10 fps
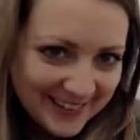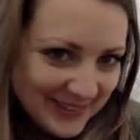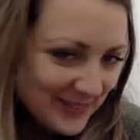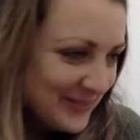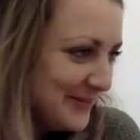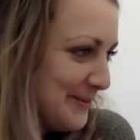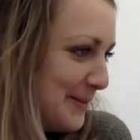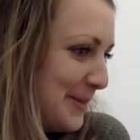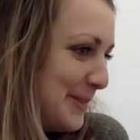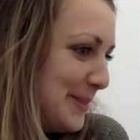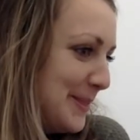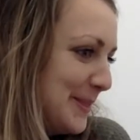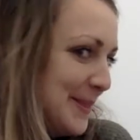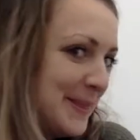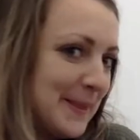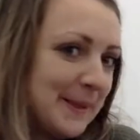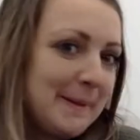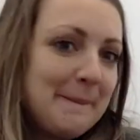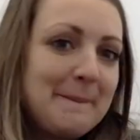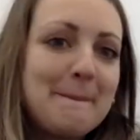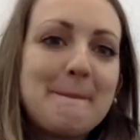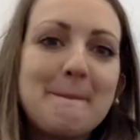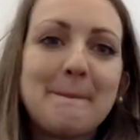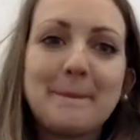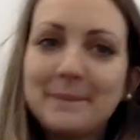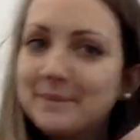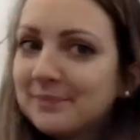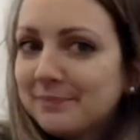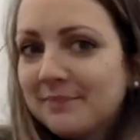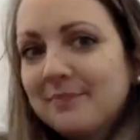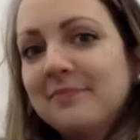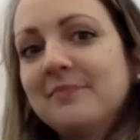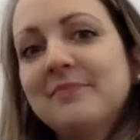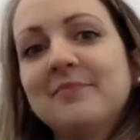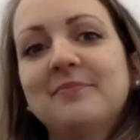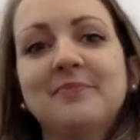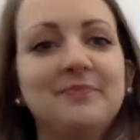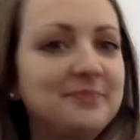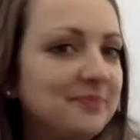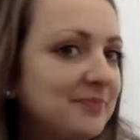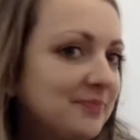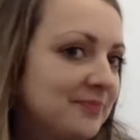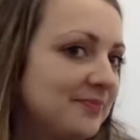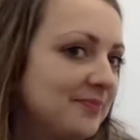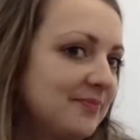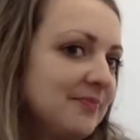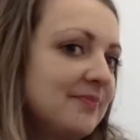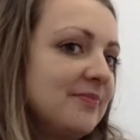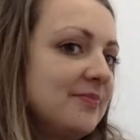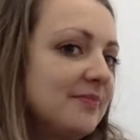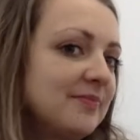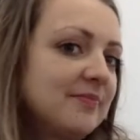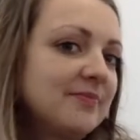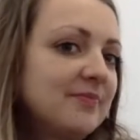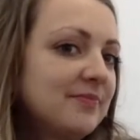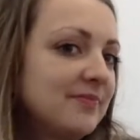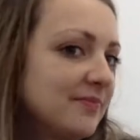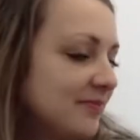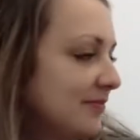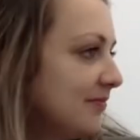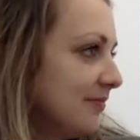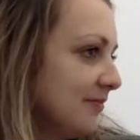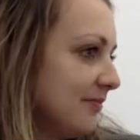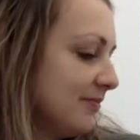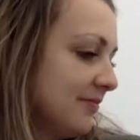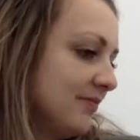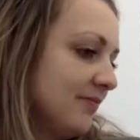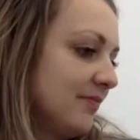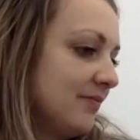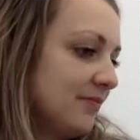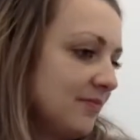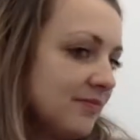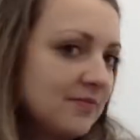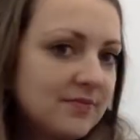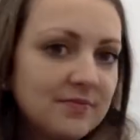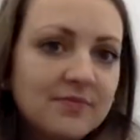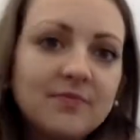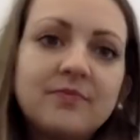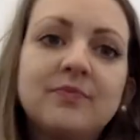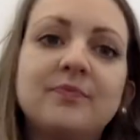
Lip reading: No words are spoken by the person on screen.